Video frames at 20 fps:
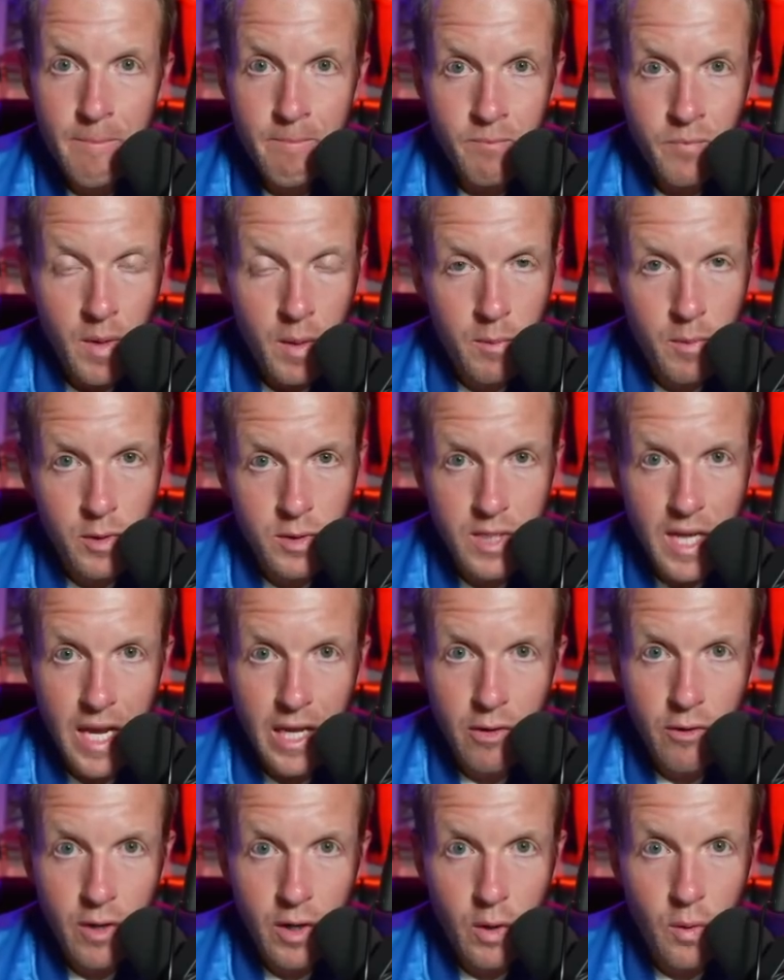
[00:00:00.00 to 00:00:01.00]
Most
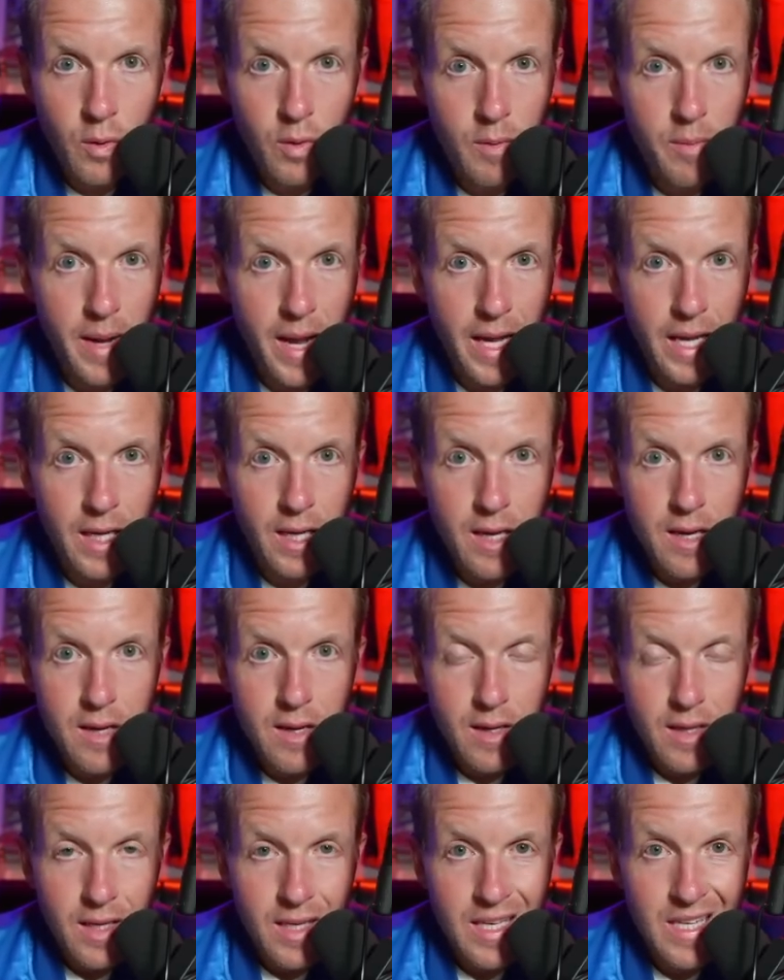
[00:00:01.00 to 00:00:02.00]
accurate quarterback
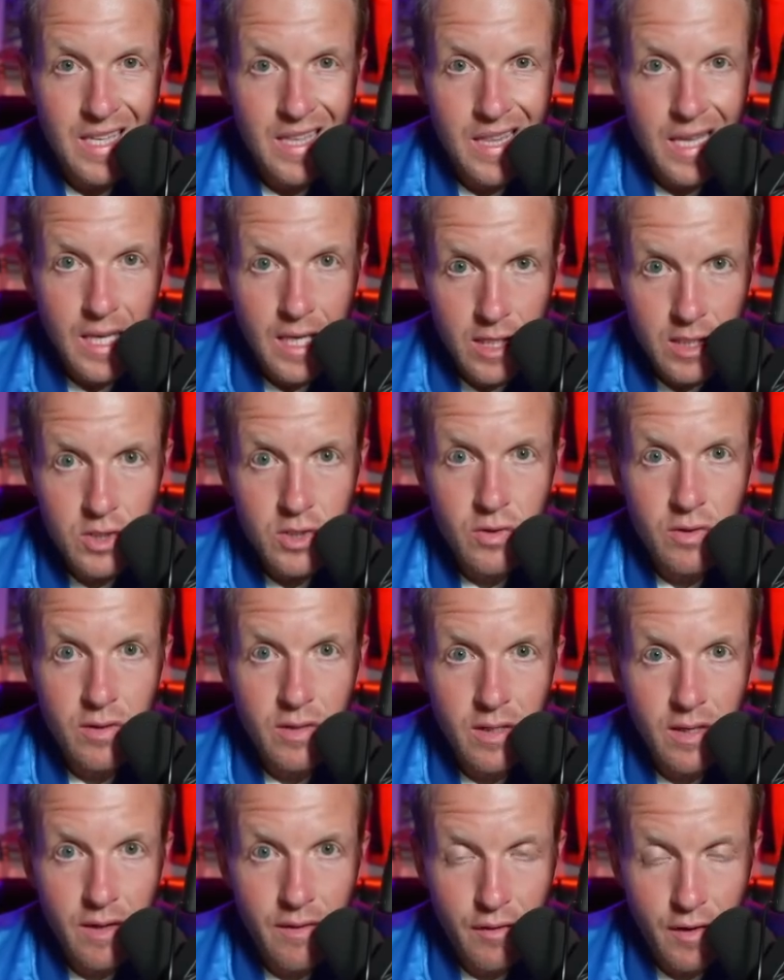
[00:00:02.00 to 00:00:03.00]
in the
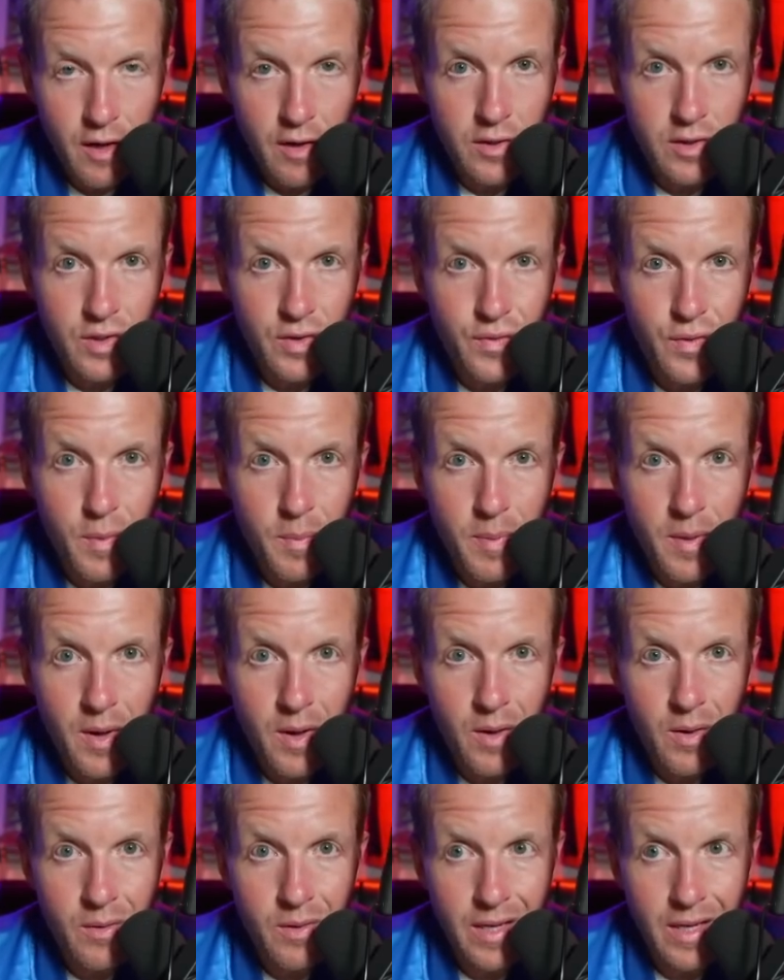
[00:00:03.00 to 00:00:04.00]
history of college
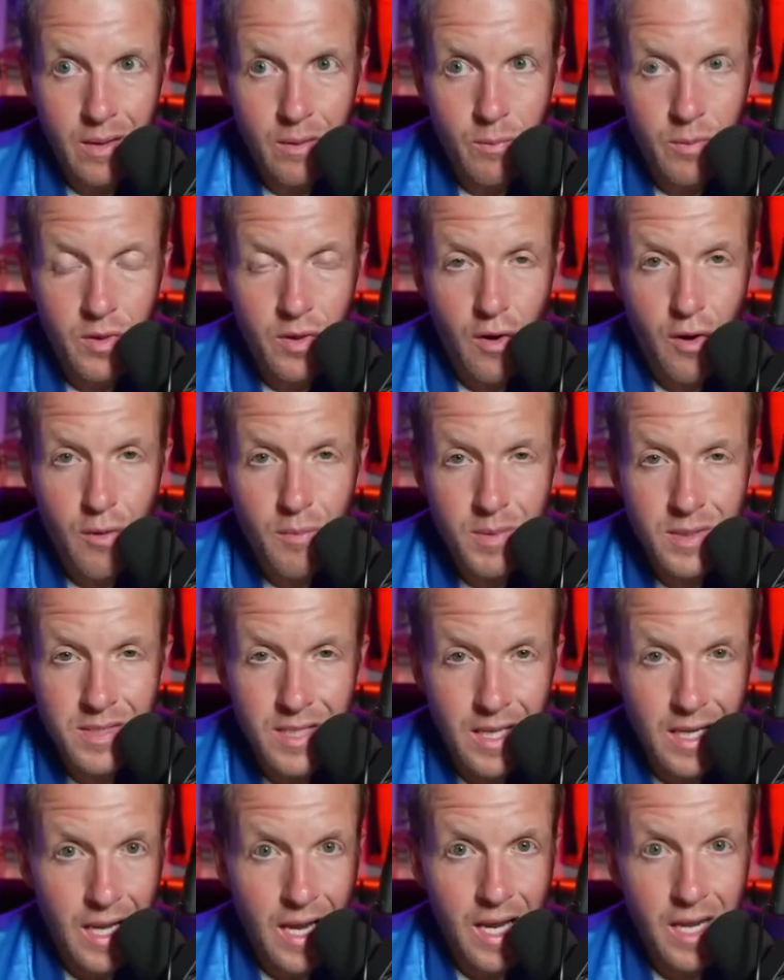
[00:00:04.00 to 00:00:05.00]
football, like with almost
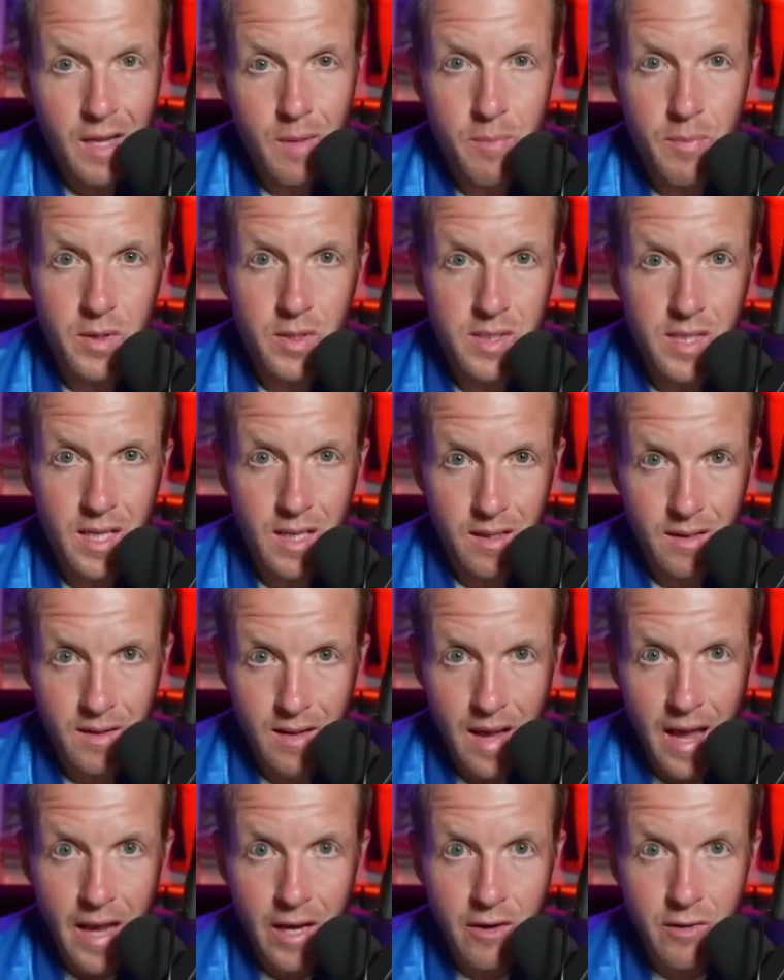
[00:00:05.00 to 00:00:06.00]
an 80%
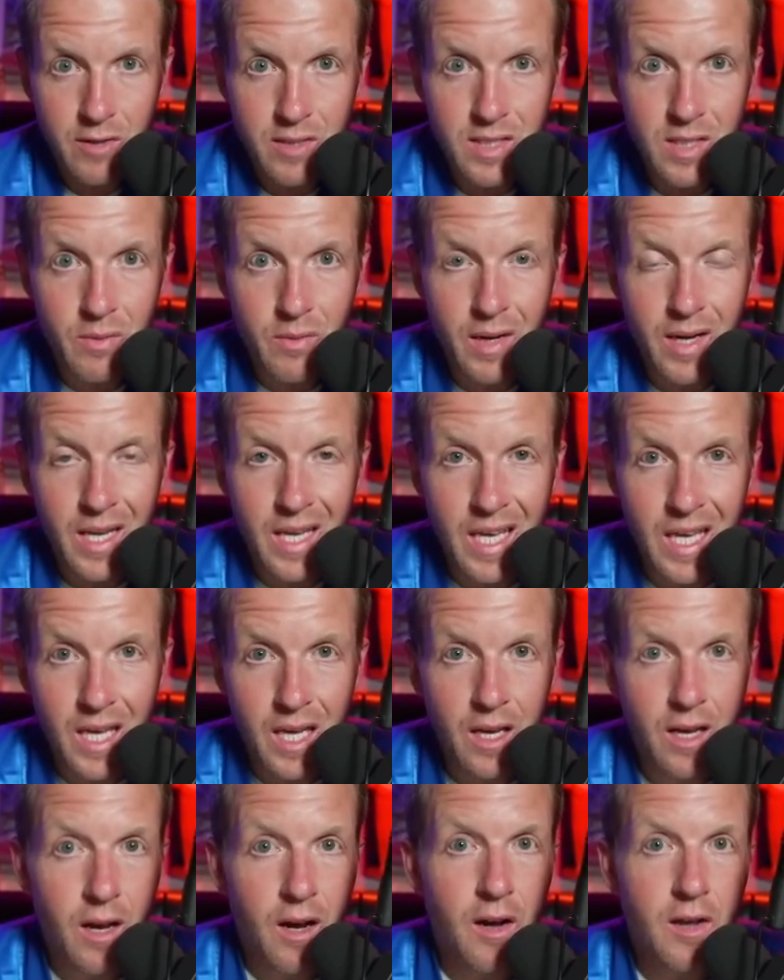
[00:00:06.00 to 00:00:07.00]
accuracy rating
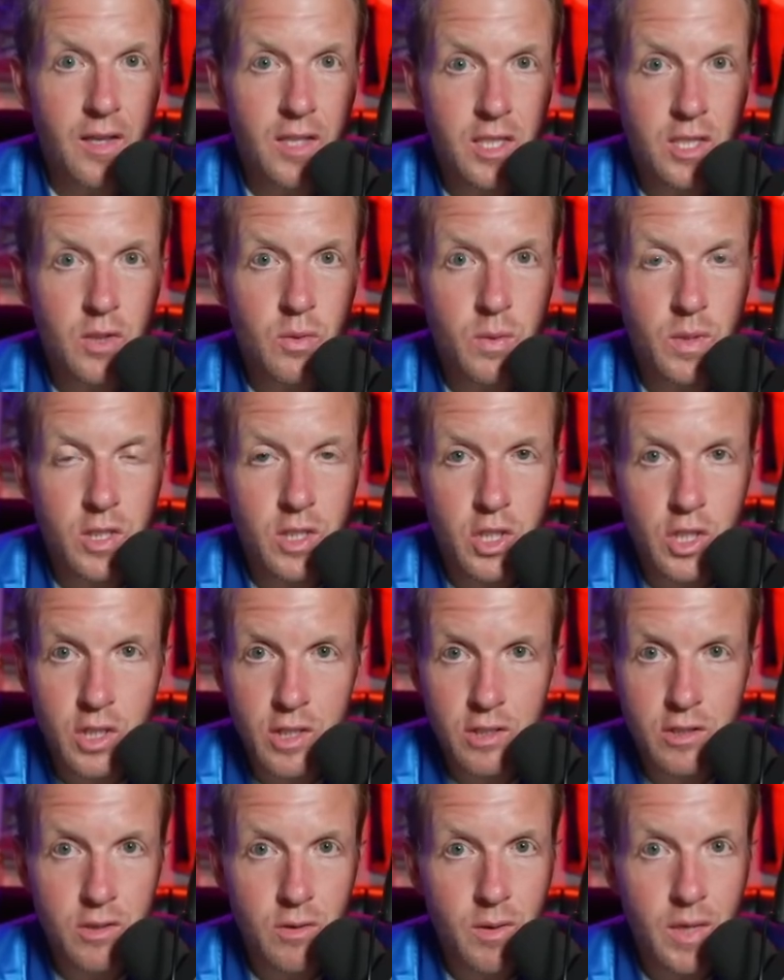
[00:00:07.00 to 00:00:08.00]
in college, which
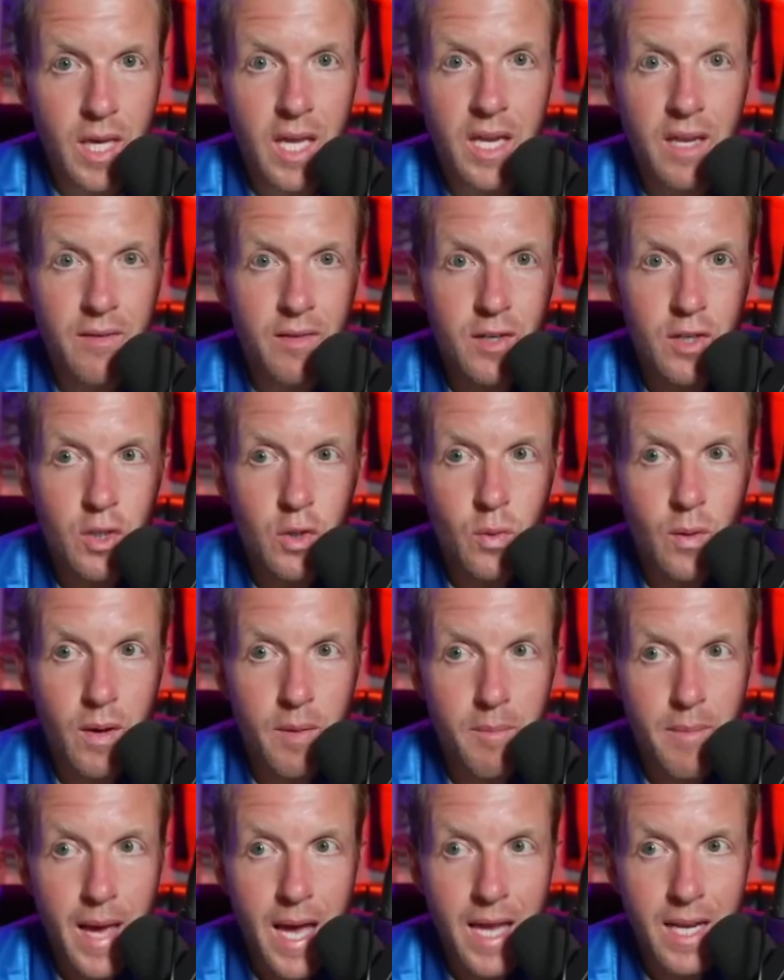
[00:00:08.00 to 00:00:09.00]
you can't even do on
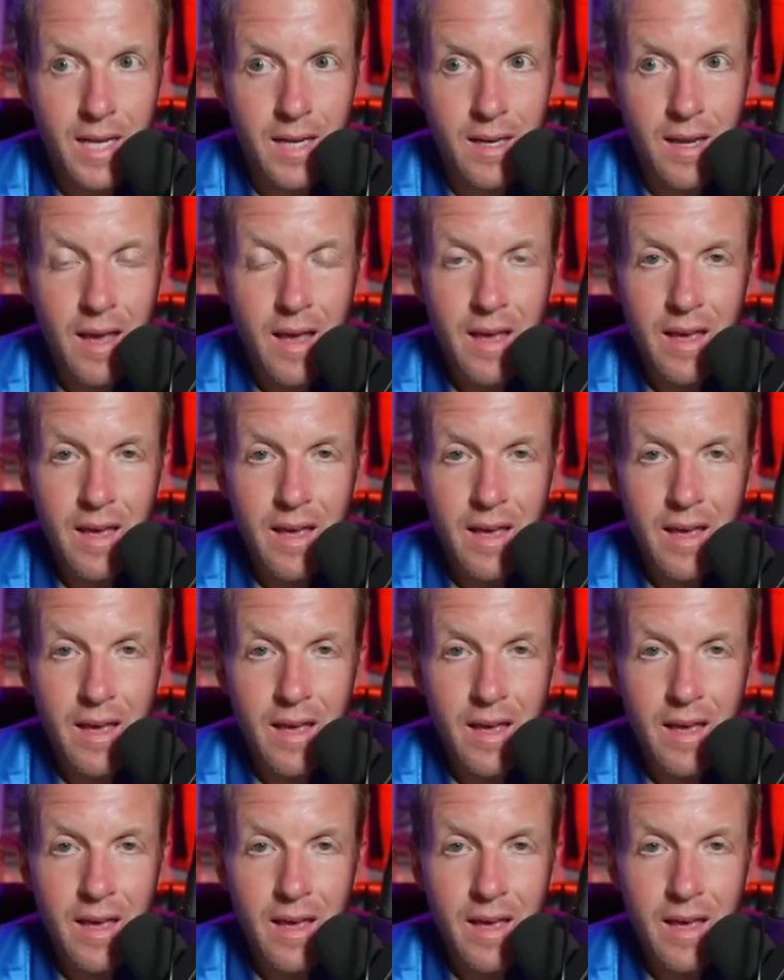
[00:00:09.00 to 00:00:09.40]
Madden.